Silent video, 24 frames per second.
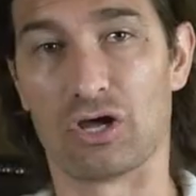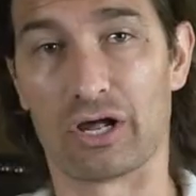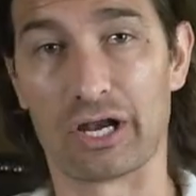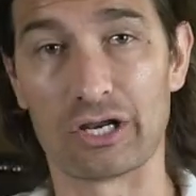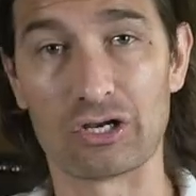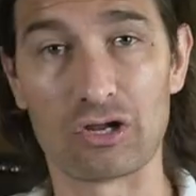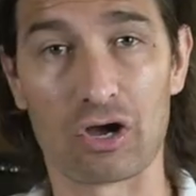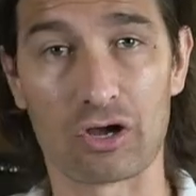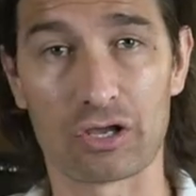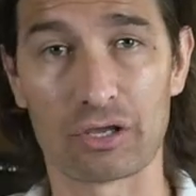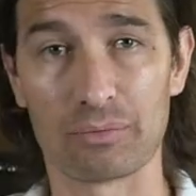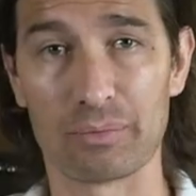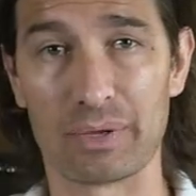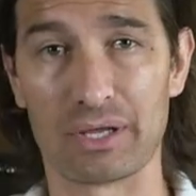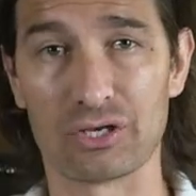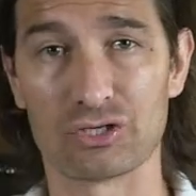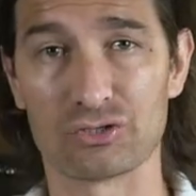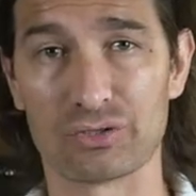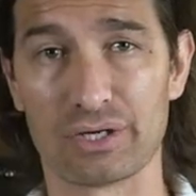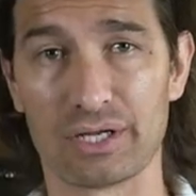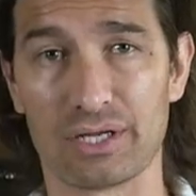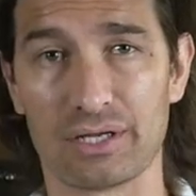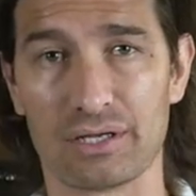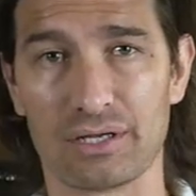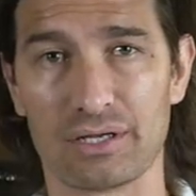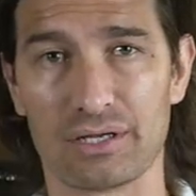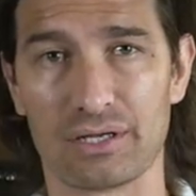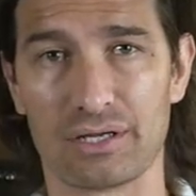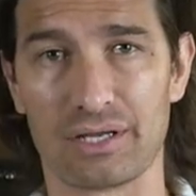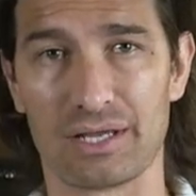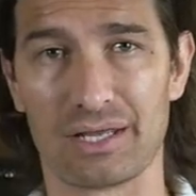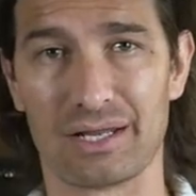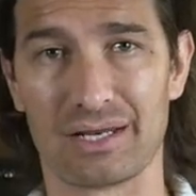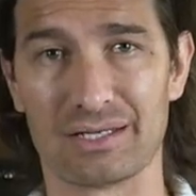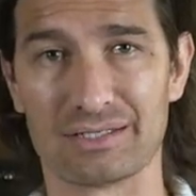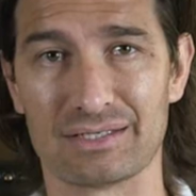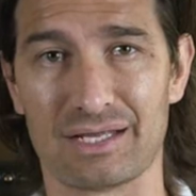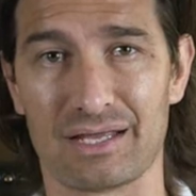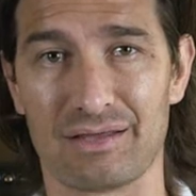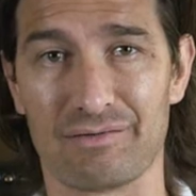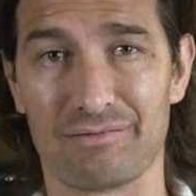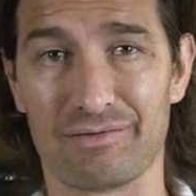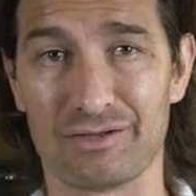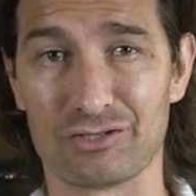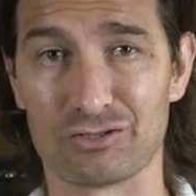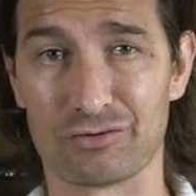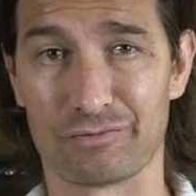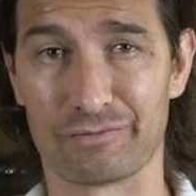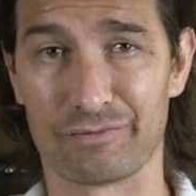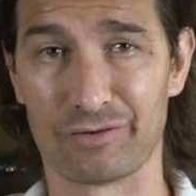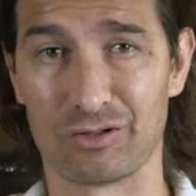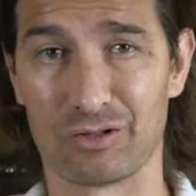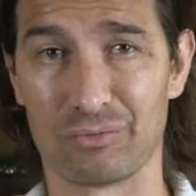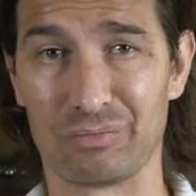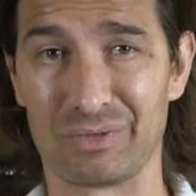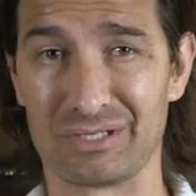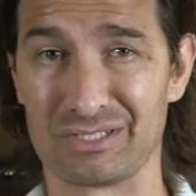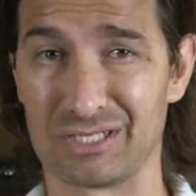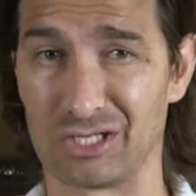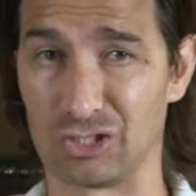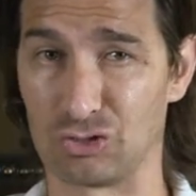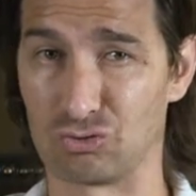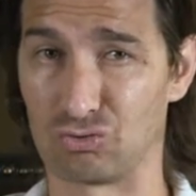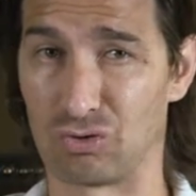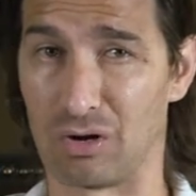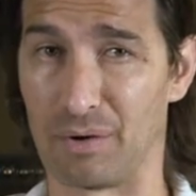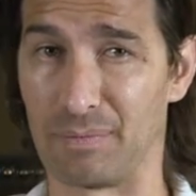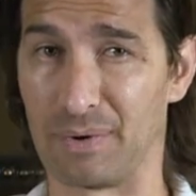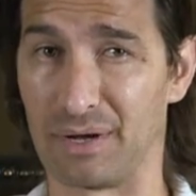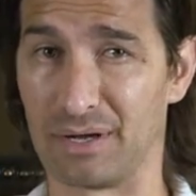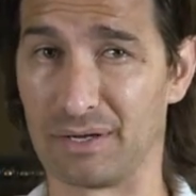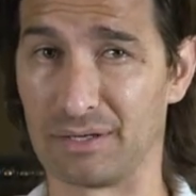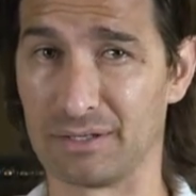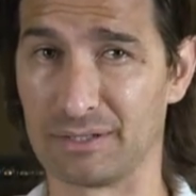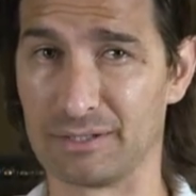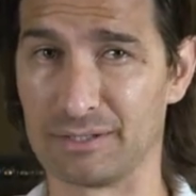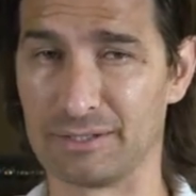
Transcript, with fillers: not a documentary. It is a feature film, it's a drama.